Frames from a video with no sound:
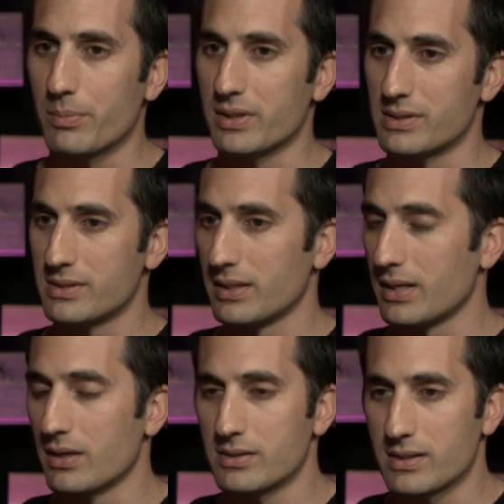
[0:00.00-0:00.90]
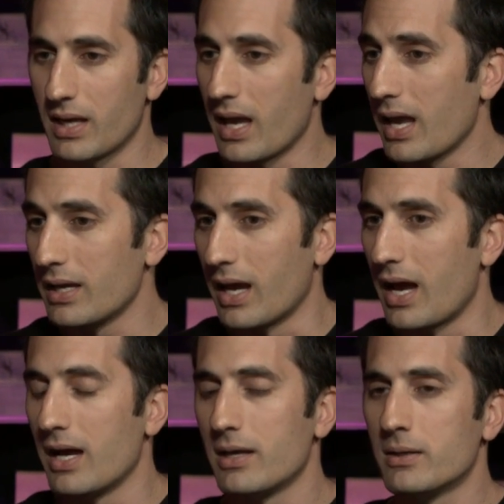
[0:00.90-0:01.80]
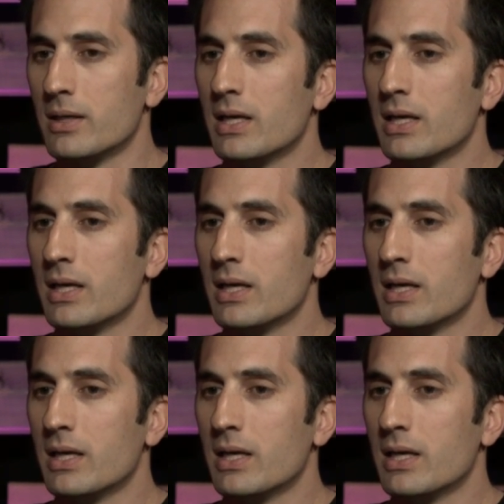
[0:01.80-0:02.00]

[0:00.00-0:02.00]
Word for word: but to sit down and say, hey, I,